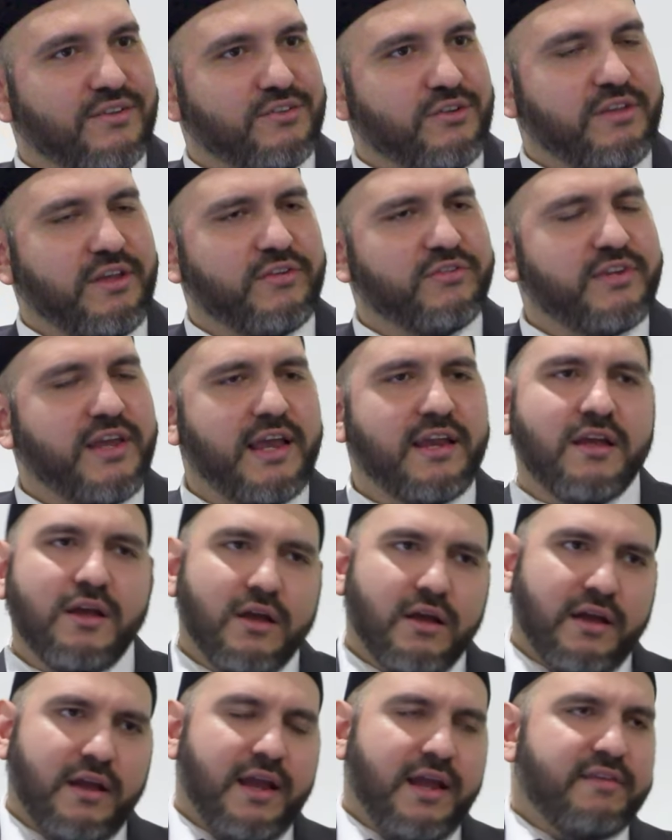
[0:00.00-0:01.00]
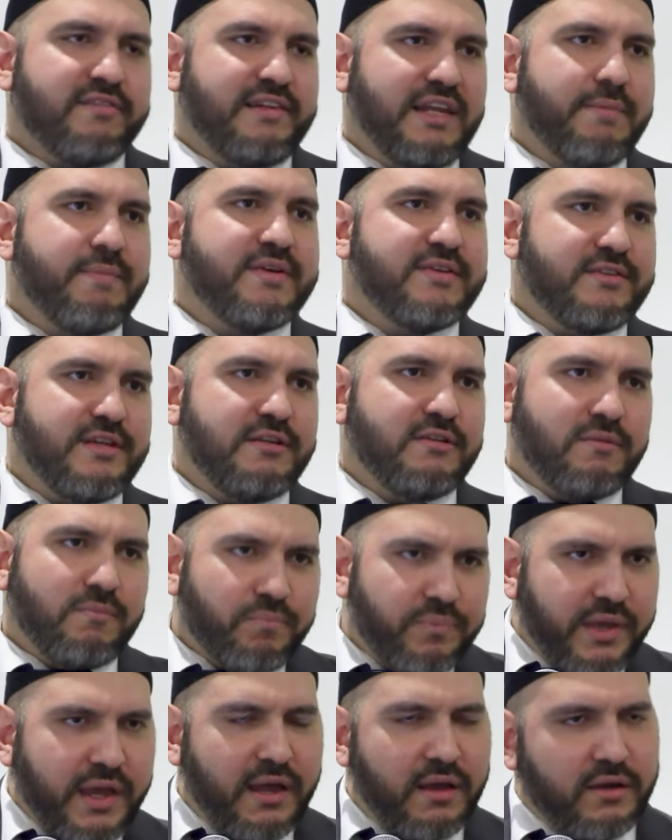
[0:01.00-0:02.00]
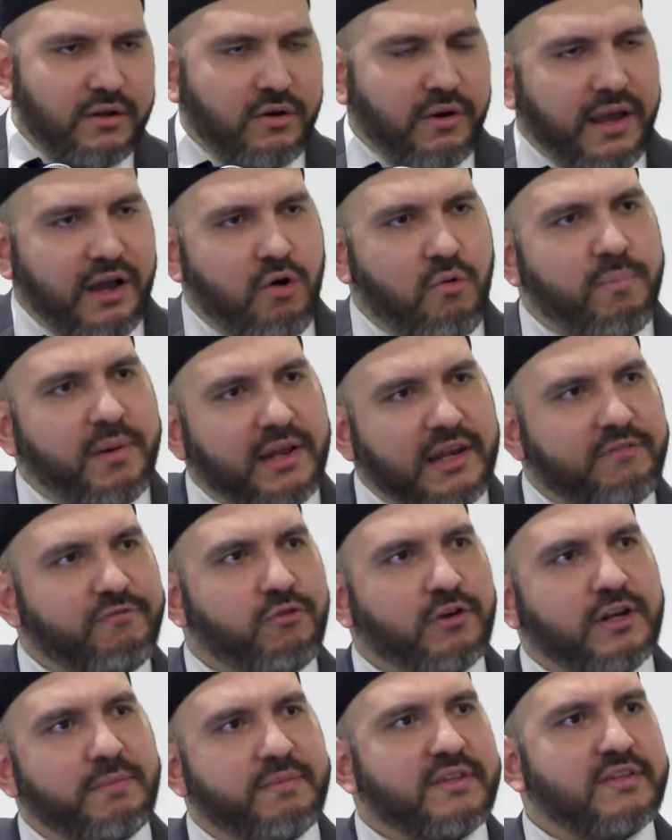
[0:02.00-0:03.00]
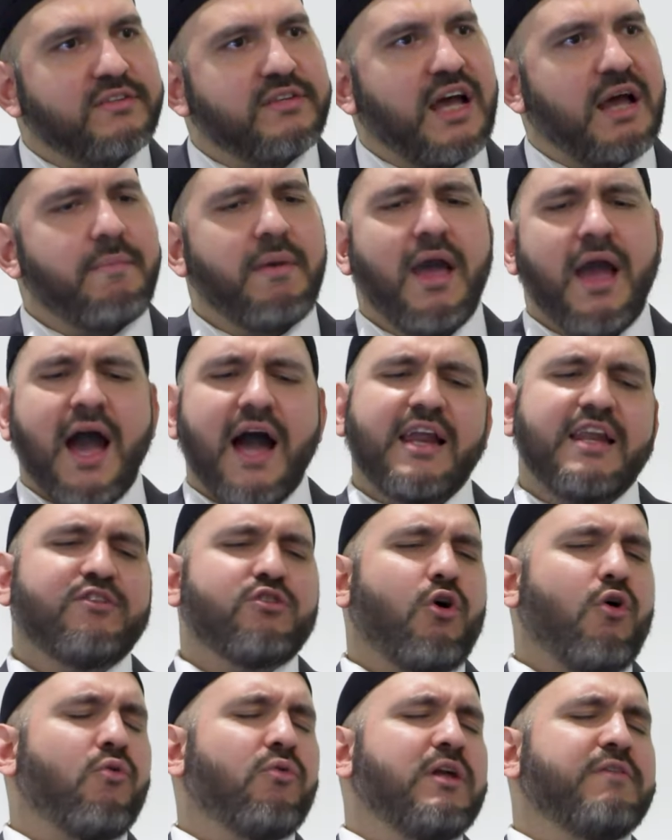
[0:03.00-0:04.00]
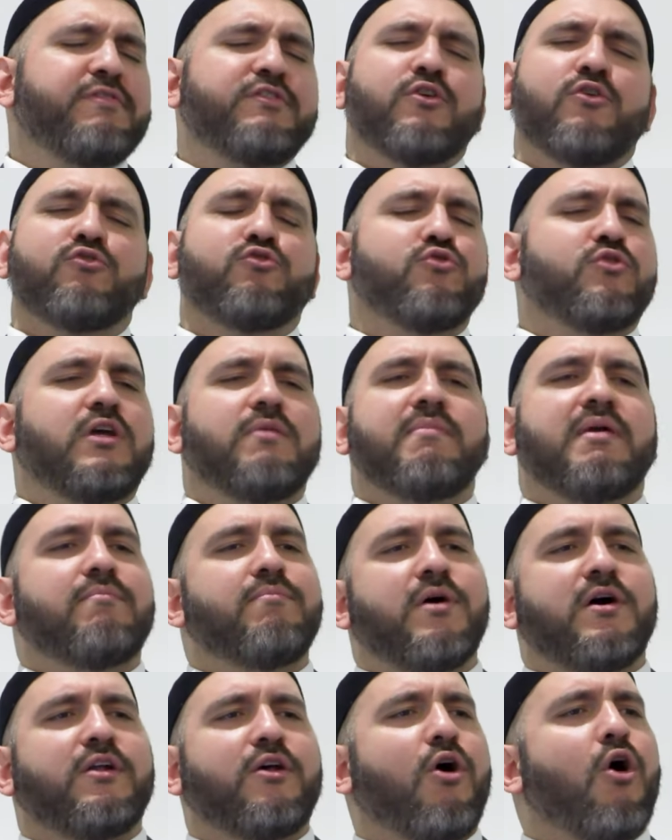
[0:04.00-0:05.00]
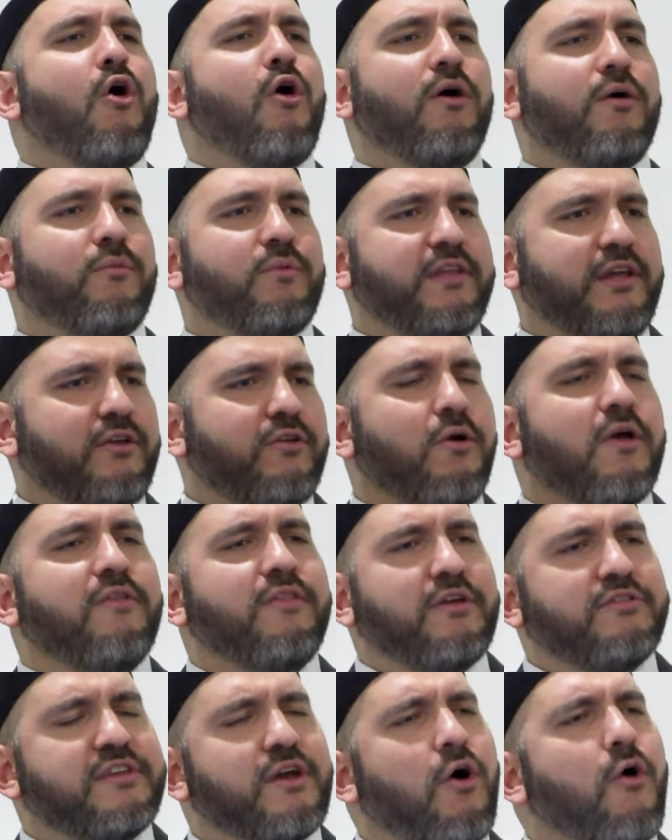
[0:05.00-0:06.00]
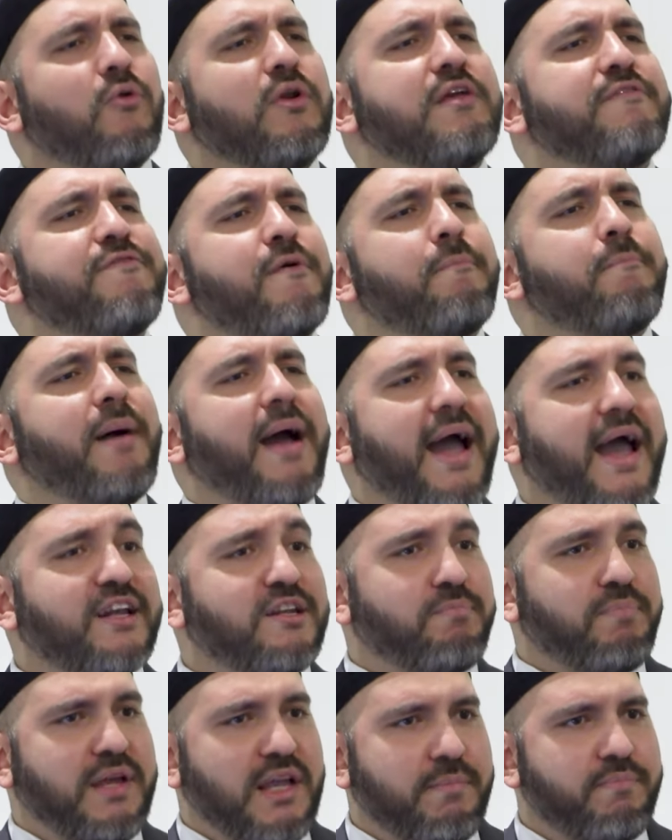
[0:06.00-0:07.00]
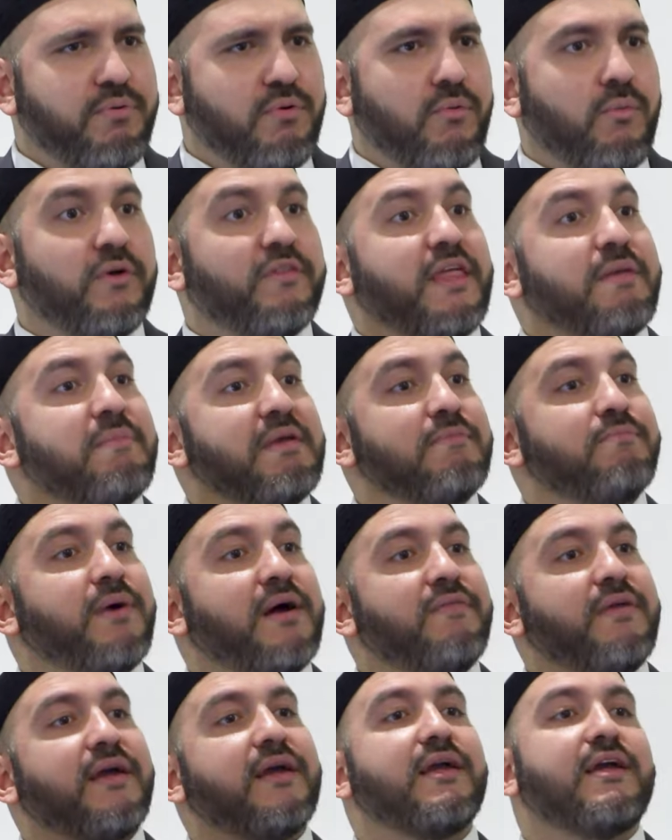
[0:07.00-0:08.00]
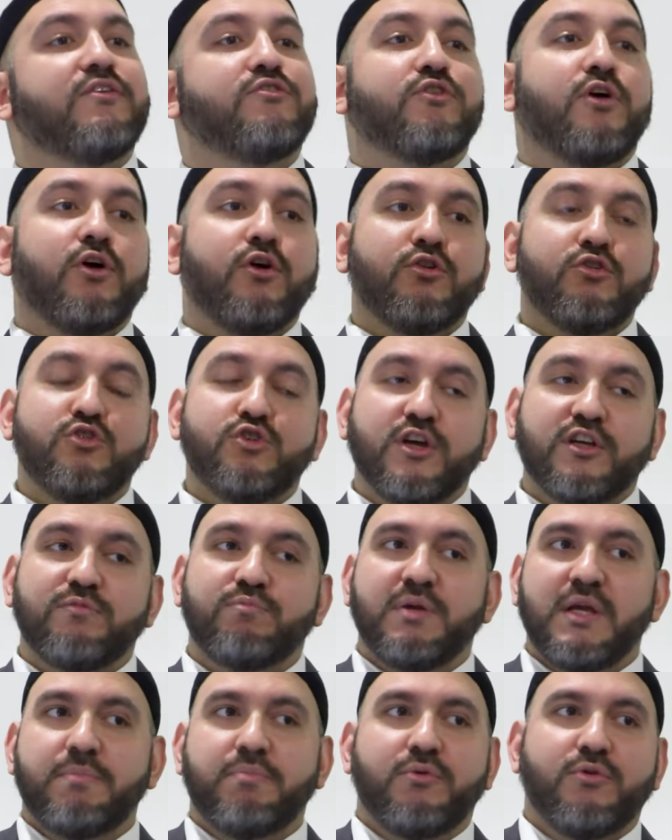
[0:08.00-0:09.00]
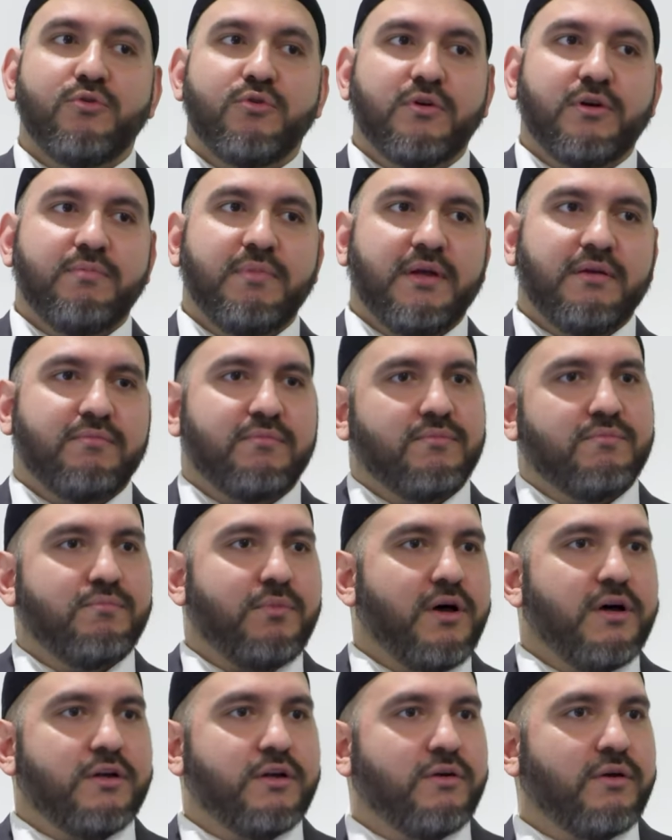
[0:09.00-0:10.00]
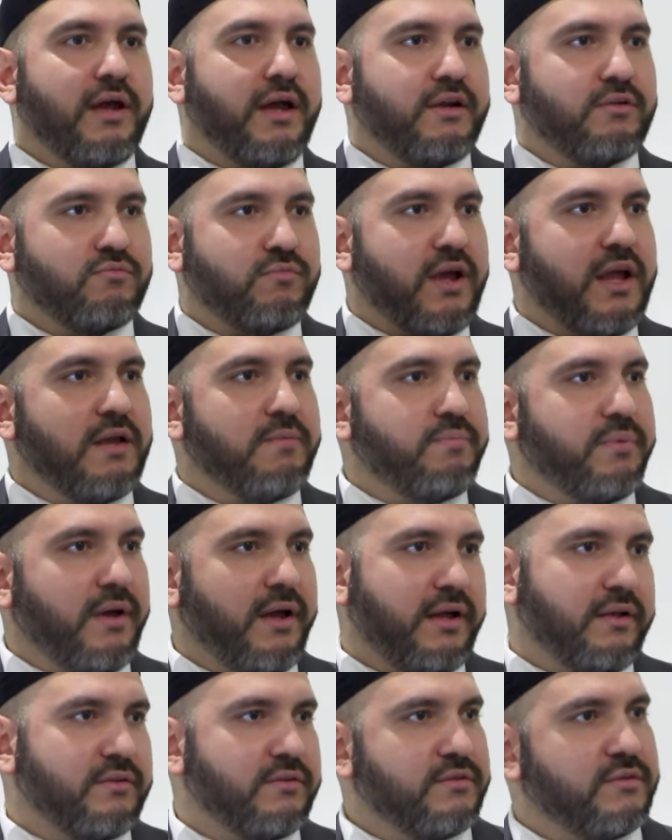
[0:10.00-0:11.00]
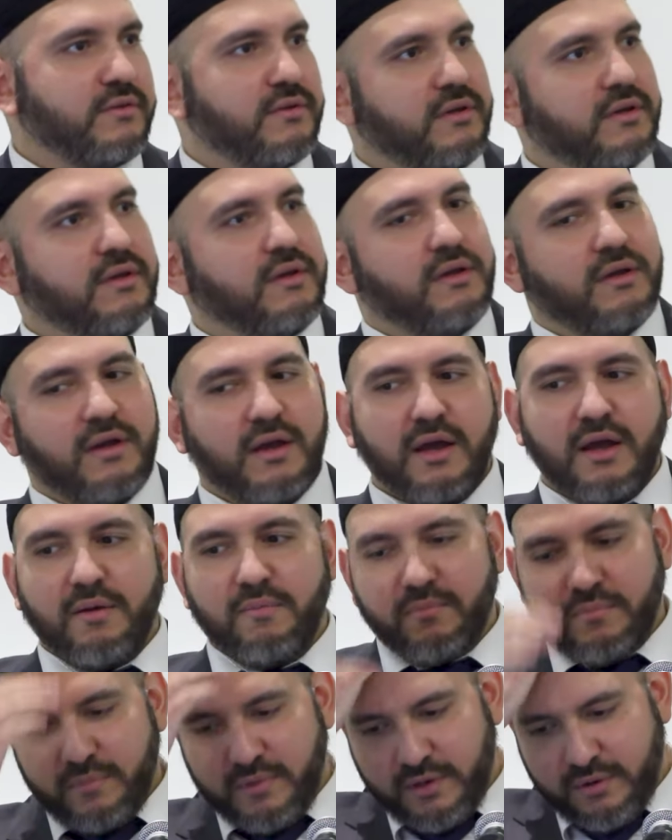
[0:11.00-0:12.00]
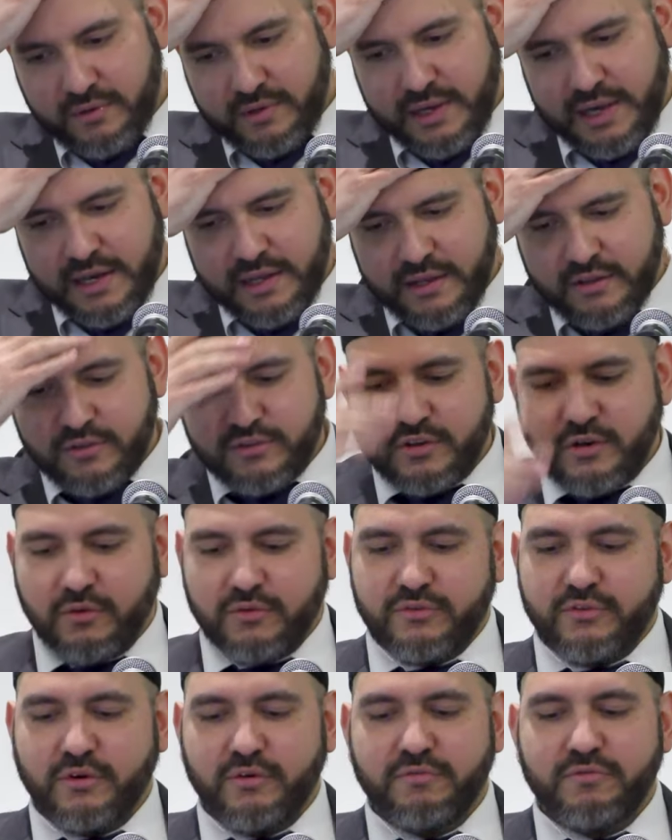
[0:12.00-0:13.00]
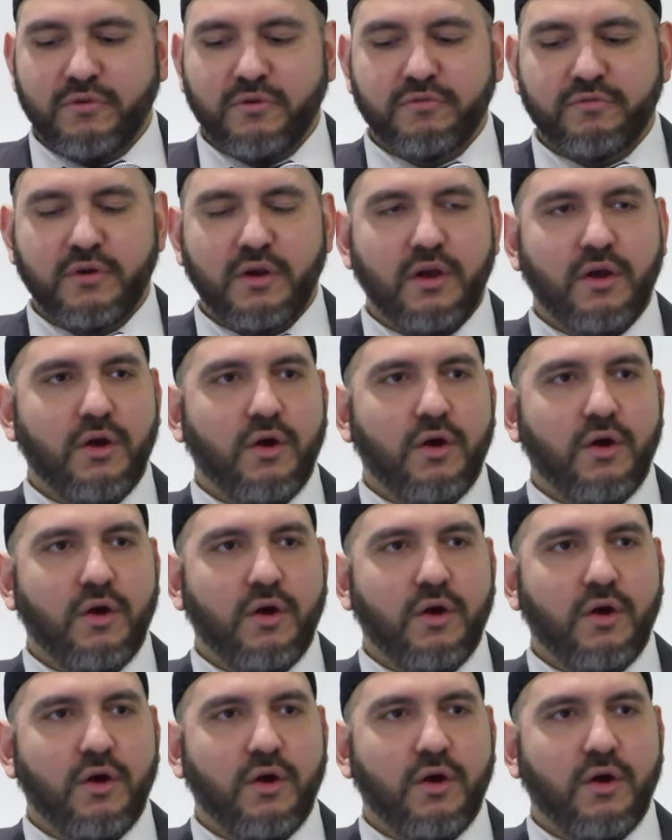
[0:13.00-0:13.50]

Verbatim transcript: So they'll say, it's limited, you know, hell will be for a limited time, and it's only for those who commit murder. Uh, they'll say only for bad people. What they mean by that is just people who commit murder and rape and, um, you know, killing and so on and so forth.